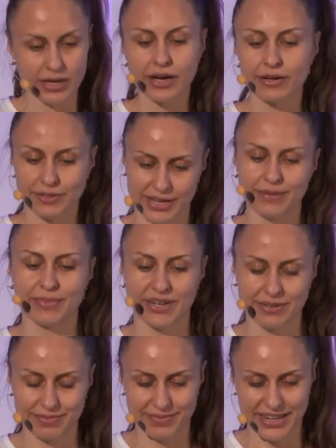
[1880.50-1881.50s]
Oh, okay,
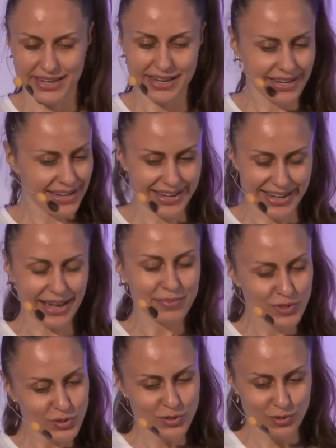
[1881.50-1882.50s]
meta. Yeah.
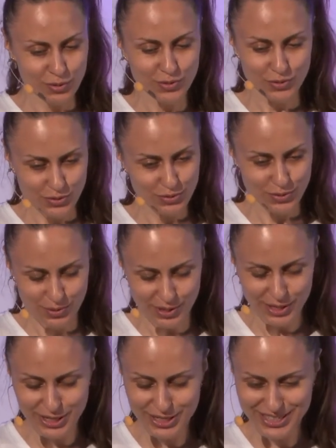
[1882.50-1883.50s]
I'm so used to
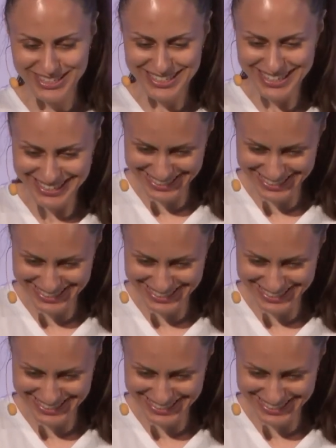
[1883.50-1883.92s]
Quarkus.